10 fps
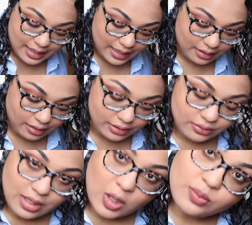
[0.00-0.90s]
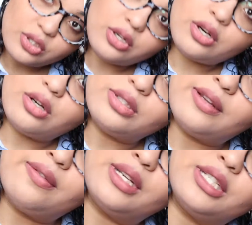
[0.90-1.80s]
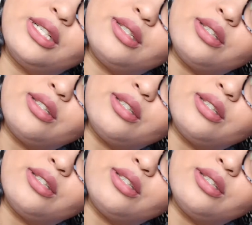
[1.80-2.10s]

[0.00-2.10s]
And it also helps your curl definition.